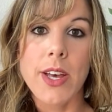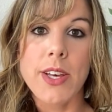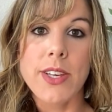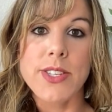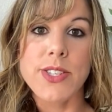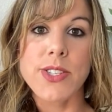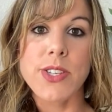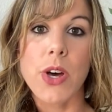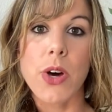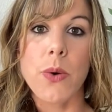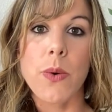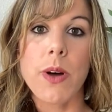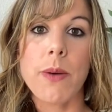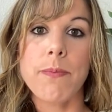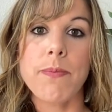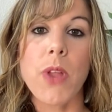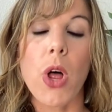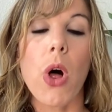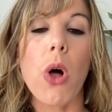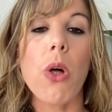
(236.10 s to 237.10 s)
So,
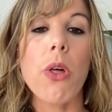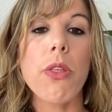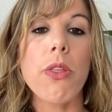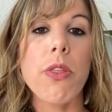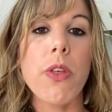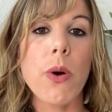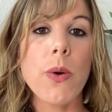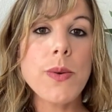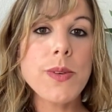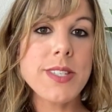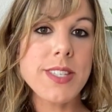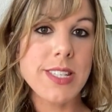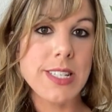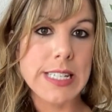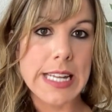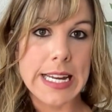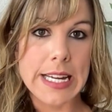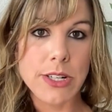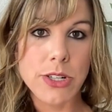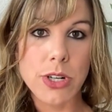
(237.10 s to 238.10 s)
although
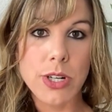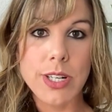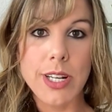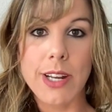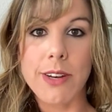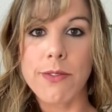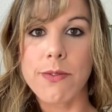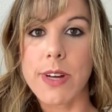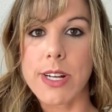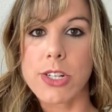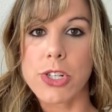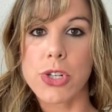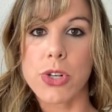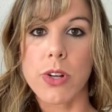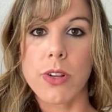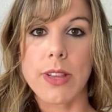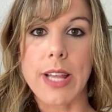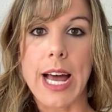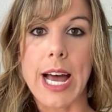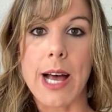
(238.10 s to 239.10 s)
standard
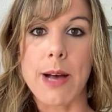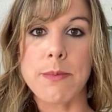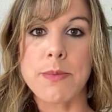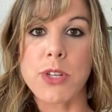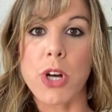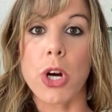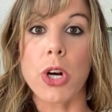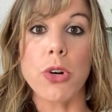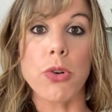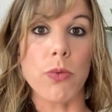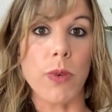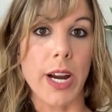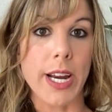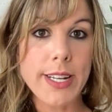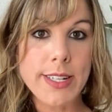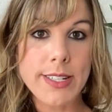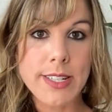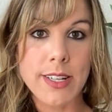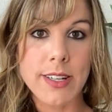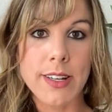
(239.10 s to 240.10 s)
conventional labs are
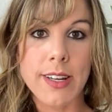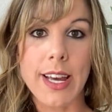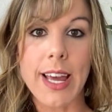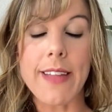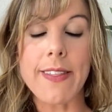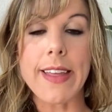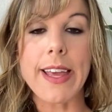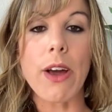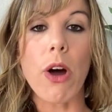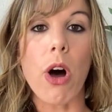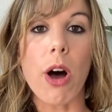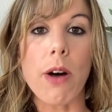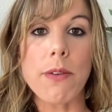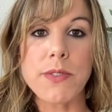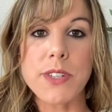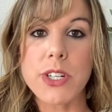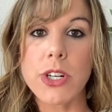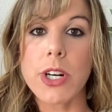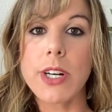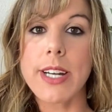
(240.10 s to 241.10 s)
great and they
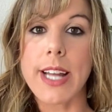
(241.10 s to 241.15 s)
often are